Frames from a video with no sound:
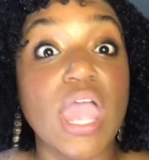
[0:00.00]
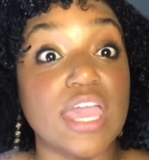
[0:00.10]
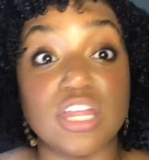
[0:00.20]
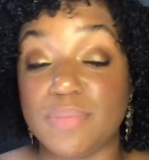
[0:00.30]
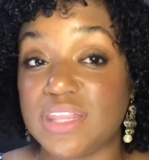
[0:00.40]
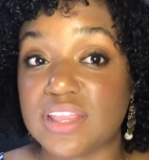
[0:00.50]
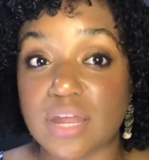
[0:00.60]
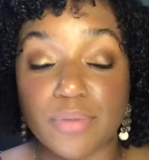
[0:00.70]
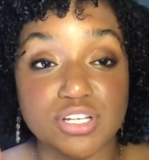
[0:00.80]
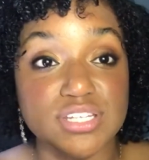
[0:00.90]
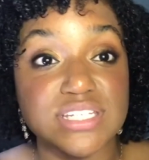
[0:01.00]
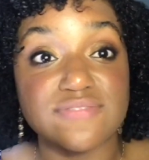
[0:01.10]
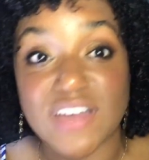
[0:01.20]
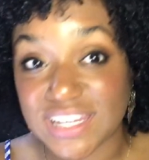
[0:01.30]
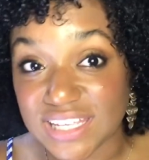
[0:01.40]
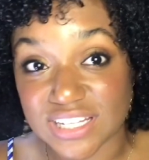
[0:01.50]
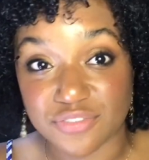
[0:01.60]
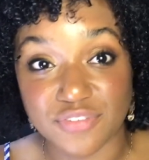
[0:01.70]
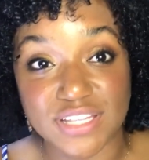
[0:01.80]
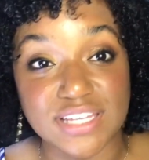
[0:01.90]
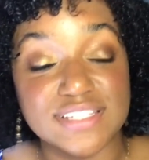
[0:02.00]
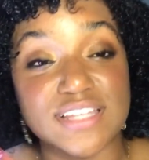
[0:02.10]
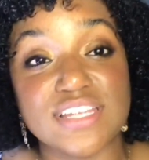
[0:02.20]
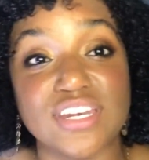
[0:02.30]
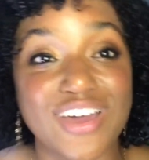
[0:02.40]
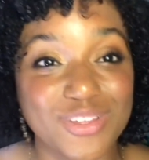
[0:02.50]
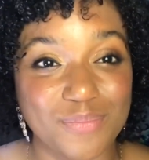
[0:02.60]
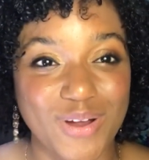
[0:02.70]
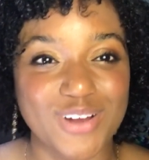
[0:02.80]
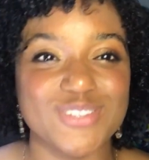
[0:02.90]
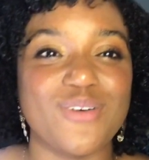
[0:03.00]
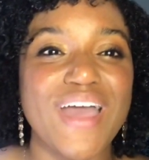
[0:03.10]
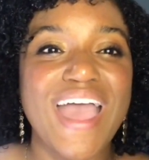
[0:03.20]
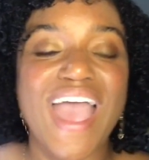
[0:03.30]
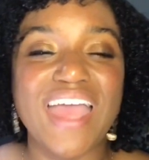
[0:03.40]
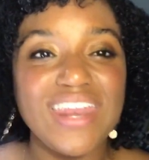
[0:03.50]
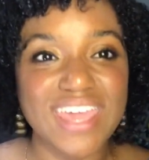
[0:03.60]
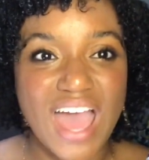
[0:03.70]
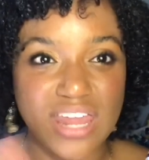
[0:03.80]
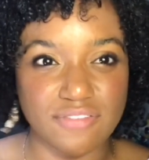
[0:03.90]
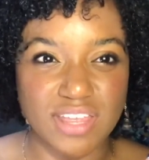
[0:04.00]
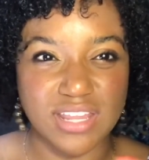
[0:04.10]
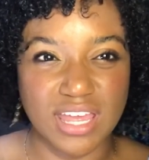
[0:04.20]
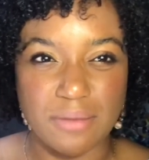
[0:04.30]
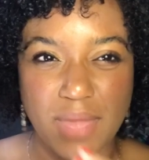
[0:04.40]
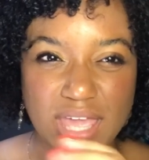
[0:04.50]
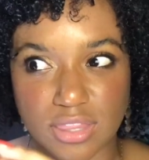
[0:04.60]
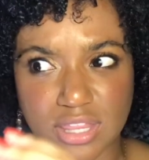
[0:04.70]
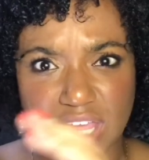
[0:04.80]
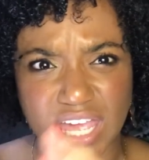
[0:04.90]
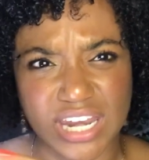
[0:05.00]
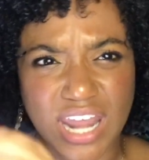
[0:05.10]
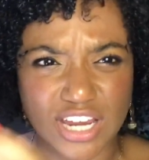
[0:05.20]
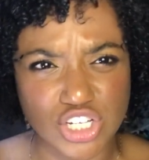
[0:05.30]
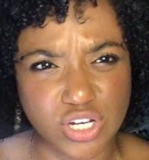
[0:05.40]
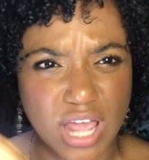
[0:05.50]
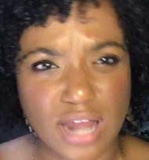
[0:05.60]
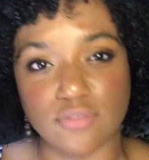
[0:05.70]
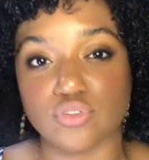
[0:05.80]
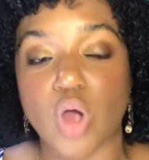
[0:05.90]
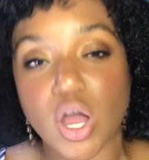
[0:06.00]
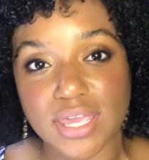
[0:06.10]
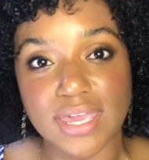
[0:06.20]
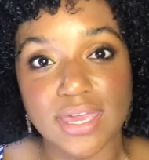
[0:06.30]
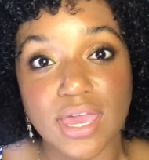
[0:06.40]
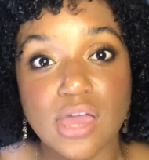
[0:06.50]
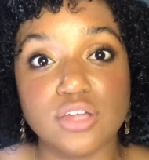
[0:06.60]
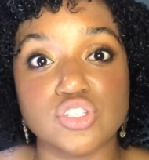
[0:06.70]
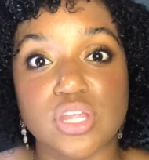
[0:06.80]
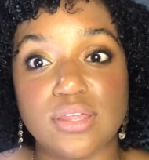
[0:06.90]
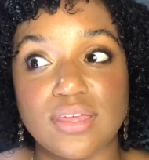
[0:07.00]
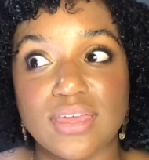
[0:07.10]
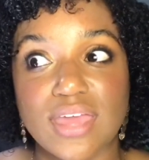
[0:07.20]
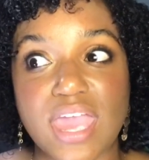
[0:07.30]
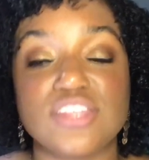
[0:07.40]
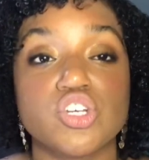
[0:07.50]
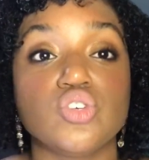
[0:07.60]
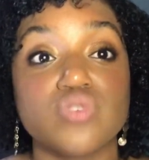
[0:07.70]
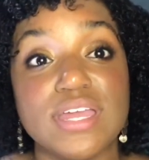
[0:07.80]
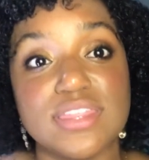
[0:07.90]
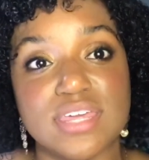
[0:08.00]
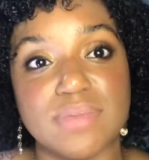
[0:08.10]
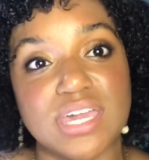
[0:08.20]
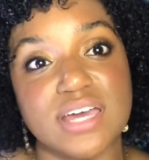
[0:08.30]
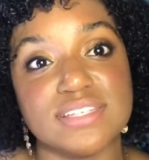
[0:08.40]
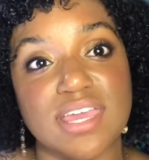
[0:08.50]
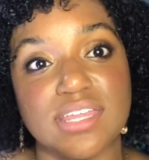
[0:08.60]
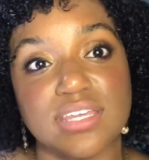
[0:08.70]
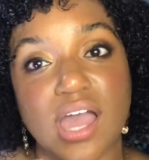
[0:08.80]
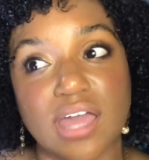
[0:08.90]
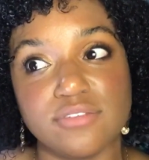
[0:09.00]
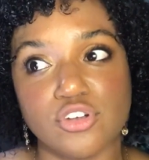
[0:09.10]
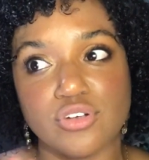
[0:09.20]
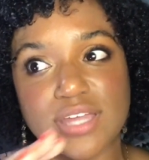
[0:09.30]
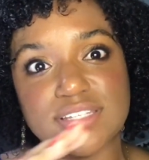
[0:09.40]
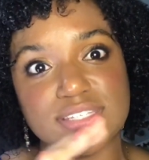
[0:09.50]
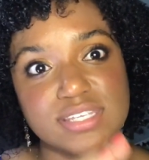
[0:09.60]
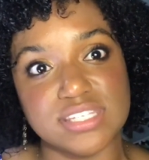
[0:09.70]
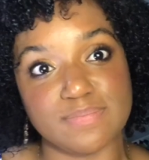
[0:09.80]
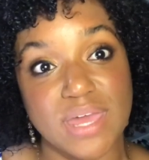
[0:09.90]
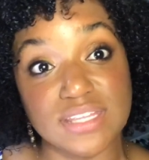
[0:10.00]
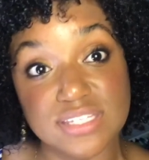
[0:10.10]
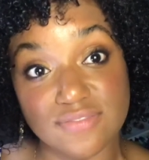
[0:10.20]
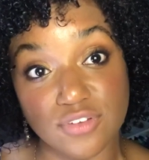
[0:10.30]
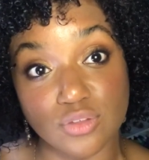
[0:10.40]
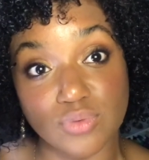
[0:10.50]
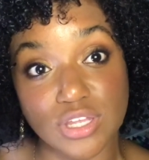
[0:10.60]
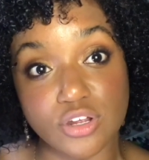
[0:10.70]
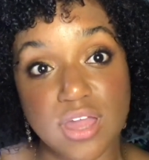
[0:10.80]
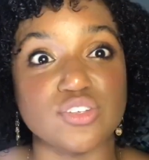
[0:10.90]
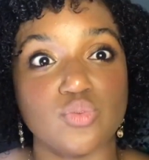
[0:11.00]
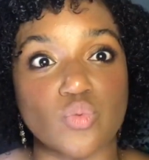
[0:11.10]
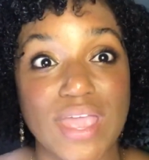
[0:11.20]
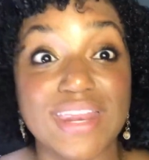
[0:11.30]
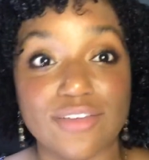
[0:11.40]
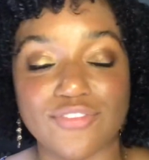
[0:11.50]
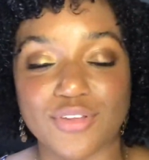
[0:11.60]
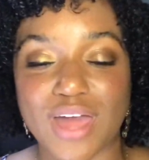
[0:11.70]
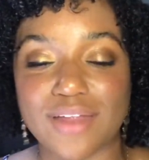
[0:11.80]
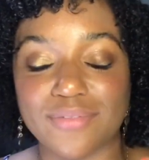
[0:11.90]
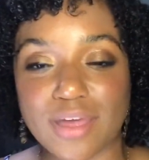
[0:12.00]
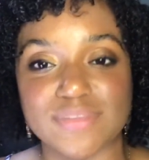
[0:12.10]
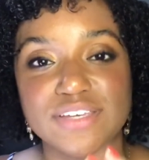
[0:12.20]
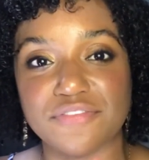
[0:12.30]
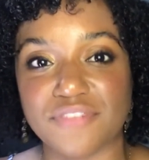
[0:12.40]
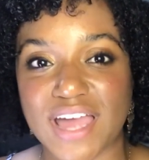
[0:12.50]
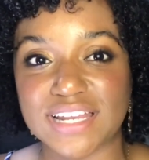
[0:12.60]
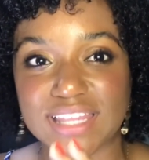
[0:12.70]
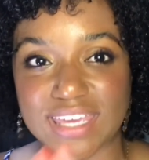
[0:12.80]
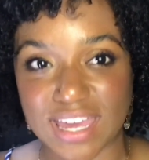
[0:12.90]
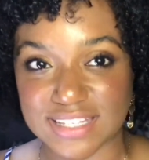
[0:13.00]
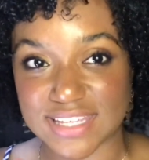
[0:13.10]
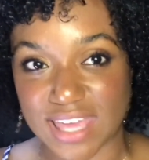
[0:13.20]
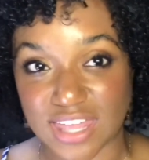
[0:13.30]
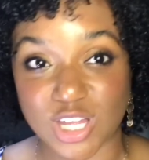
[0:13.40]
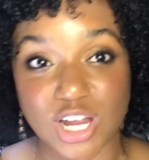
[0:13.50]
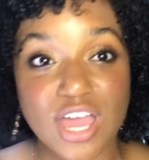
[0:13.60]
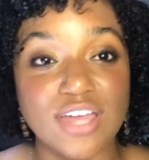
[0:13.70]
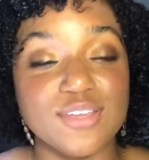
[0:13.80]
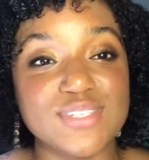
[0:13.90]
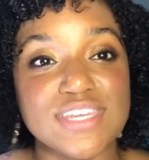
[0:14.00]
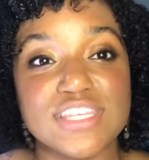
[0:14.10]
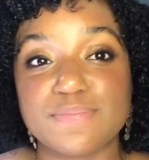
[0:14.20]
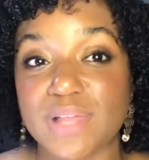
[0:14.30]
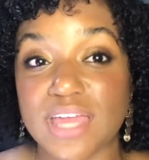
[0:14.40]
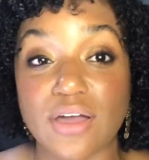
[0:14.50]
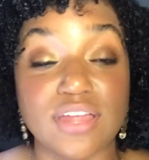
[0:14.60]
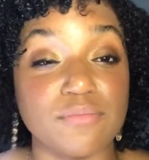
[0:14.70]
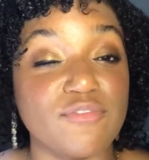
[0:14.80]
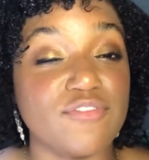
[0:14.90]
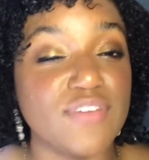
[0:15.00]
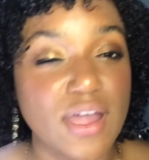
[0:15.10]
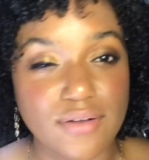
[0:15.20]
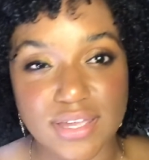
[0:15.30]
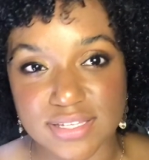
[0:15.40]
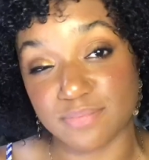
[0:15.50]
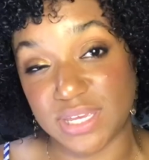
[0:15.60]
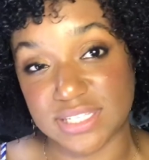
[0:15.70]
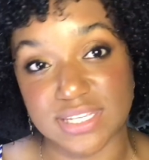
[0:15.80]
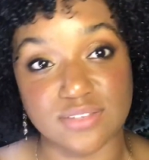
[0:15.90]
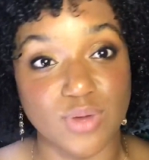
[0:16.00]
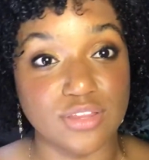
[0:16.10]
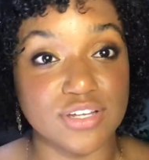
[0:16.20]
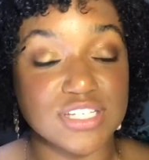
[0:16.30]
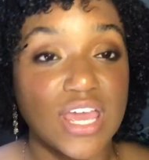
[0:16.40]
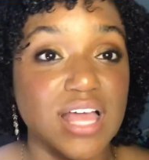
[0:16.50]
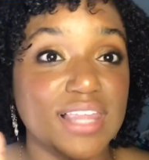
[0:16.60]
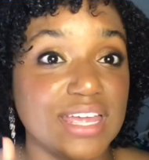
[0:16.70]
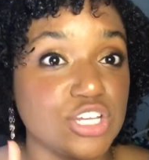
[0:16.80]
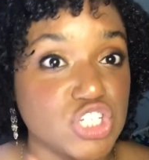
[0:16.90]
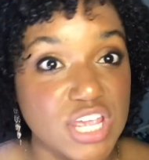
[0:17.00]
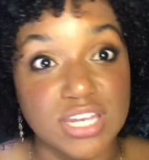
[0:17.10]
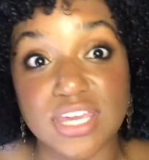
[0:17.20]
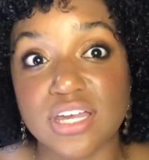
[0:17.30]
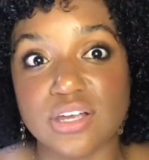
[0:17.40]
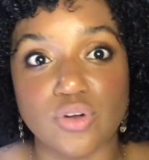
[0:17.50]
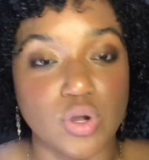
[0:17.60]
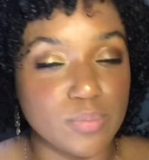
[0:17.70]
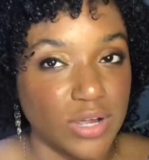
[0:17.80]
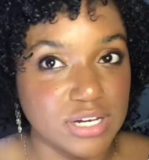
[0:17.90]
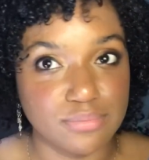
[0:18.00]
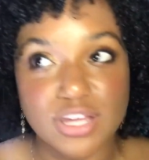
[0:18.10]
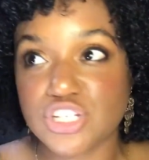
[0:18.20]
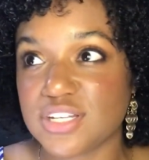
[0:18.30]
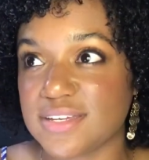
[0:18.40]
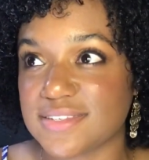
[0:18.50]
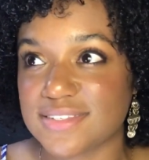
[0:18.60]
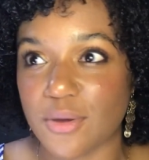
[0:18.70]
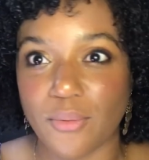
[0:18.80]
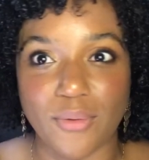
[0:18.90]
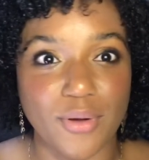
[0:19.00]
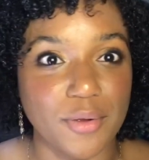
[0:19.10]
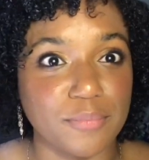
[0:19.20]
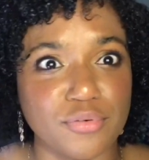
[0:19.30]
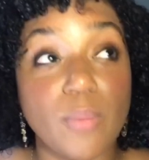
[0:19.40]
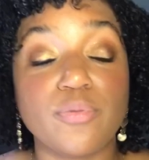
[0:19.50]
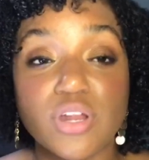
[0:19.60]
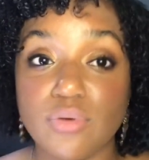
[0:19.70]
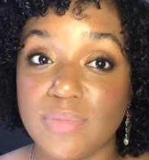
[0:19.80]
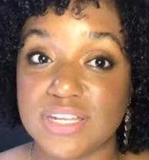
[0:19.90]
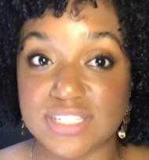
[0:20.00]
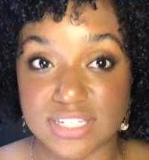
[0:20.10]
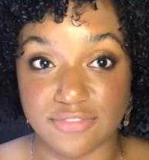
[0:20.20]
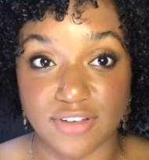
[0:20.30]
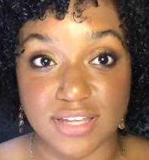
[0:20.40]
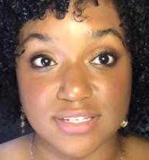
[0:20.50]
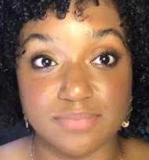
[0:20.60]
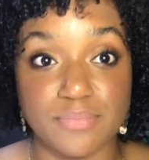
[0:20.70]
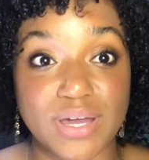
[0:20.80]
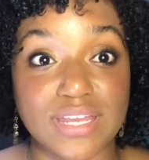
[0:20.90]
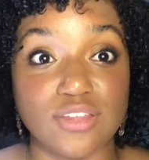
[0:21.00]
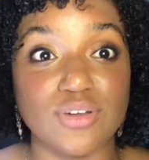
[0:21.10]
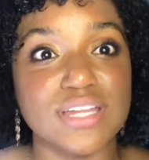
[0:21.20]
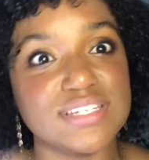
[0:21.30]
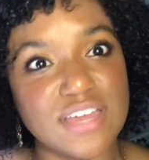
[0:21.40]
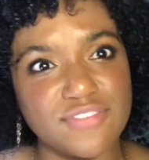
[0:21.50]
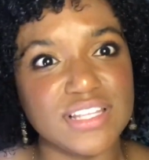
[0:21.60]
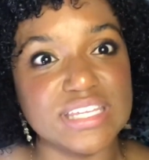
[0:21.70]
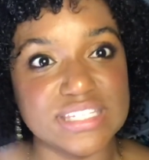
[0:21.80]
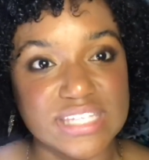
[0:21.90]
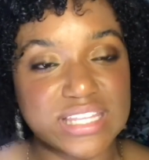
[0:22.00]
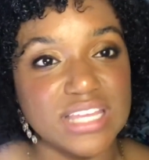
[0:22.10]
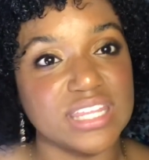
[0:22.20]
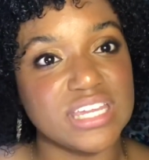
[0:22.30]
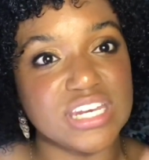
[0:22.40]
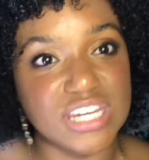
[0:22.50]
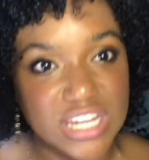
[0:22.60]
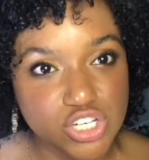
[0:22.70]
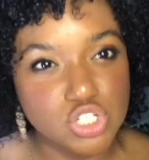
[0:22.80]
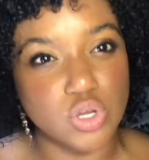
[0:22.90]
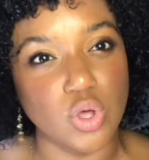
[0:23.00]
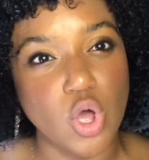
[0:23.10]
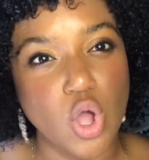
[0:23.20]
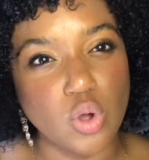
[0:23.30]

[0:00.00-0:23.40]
It could be that that person is fighting their feelings. That's another part. So any kind of thing that make the connection kind of rocky, it's a great thing, because it kind of creates a suspense for the reader and waiting for them to finally get together. You see this play out in various pieces, whether it's like Jane Eyre or Pride and Prejudice, or Pretty Woman is different, but you can definitely see like the initial,